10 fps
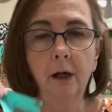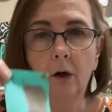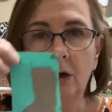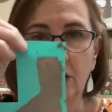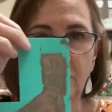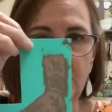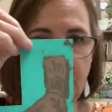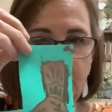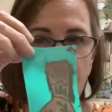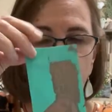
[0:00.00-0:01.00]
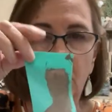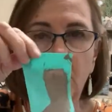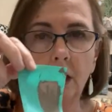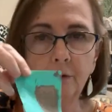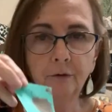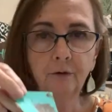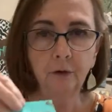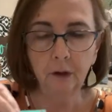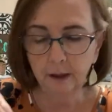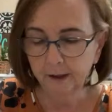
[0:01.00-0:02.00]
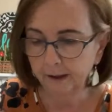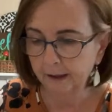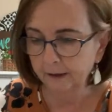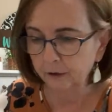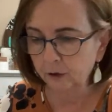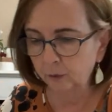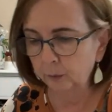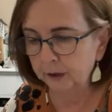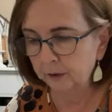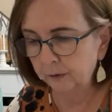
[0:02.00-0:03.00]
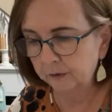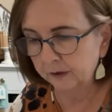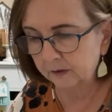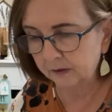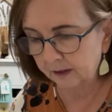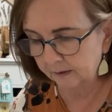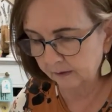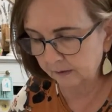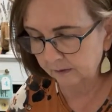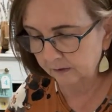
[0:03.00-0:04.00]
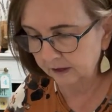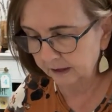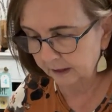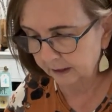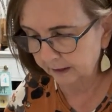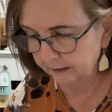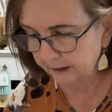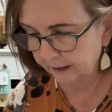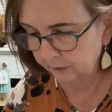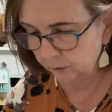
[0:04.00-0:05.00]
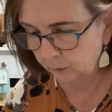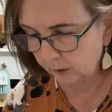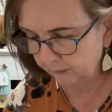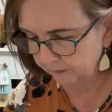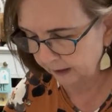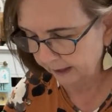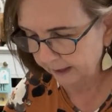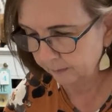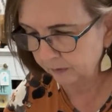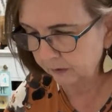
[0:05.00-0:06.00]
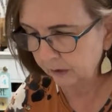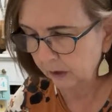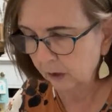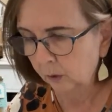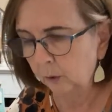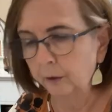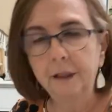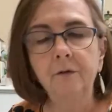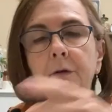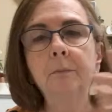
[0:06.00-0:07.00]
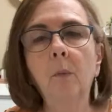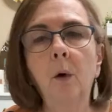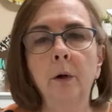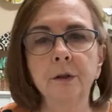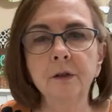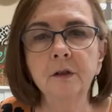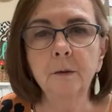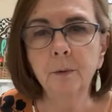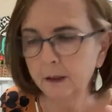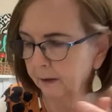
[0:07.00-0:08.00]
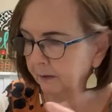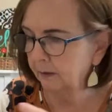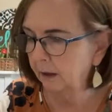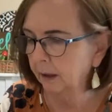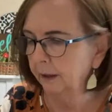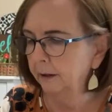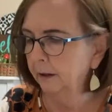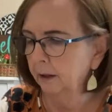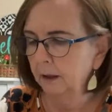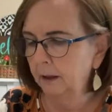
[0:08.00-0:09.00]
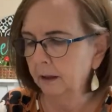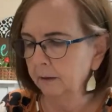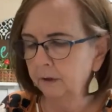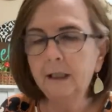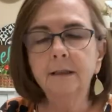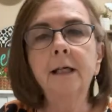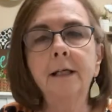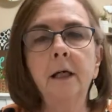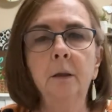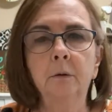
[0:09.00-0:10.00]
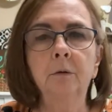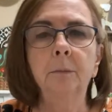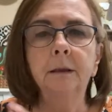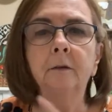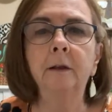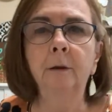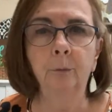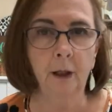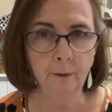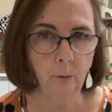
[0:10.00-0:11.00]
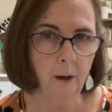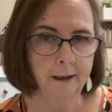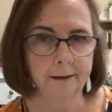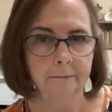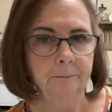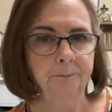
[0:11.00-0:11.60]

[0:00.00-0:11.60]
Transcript: All this will come off, and you can reuse these stencils 10 to 12 times or even more. It just depends on, you got to take care of them and clean them right away.